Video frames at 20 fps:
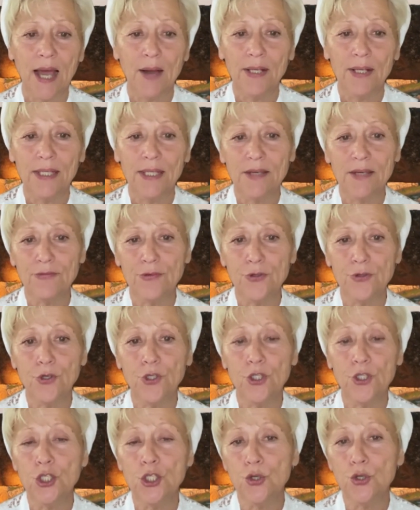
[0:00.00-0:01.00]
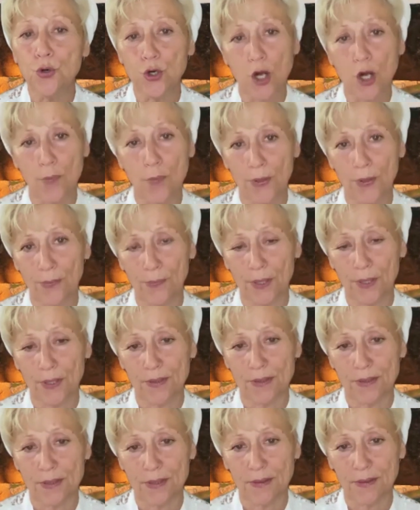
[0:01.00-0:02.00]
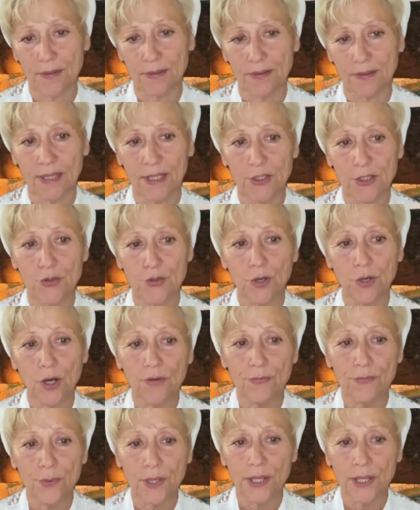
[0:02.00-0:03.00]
will give you a new commandment, that you love one